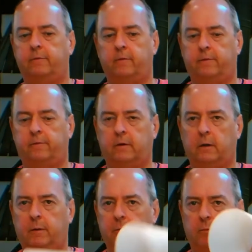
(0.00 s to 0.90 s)
So this is going
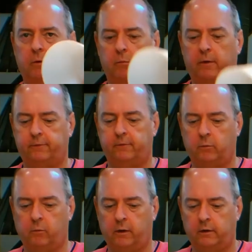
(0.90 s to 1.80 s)
to be the more
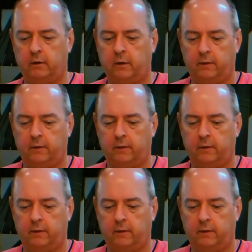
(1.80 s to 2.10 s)
rustic one.